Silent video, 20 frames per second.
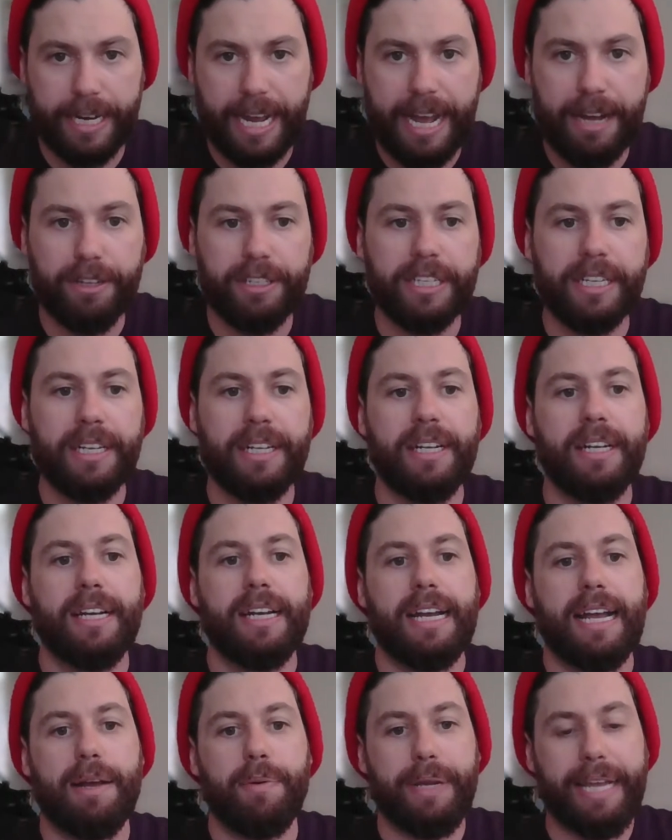out,
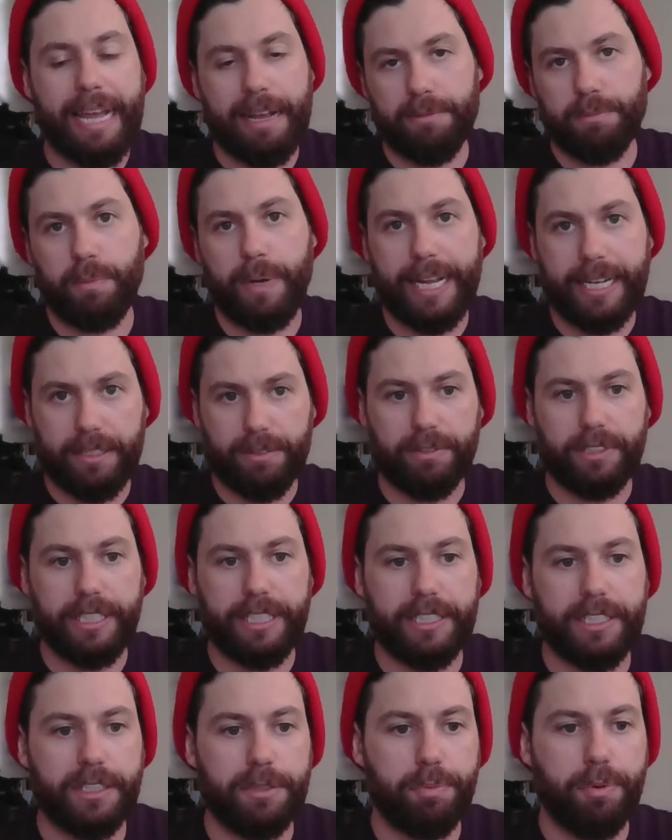and we can't wait to
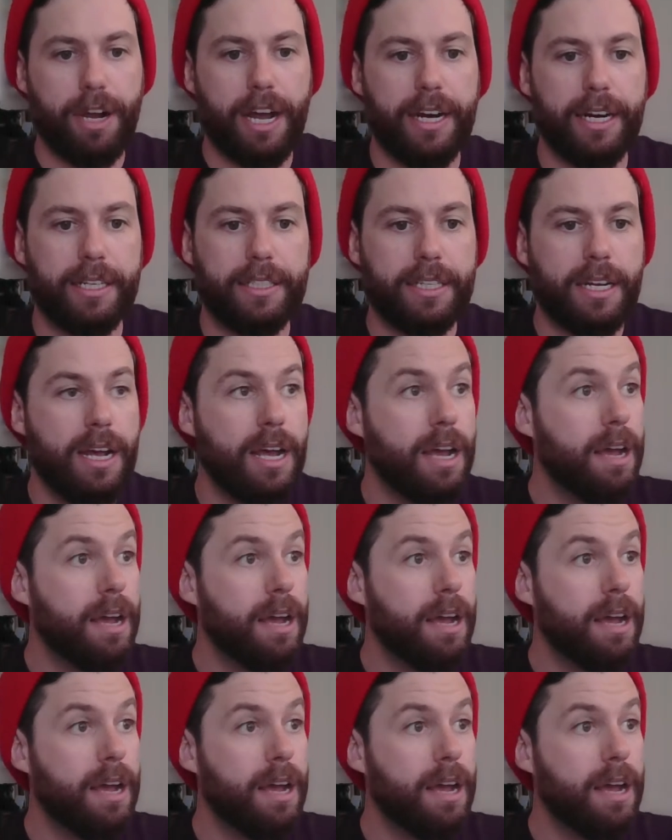release this product.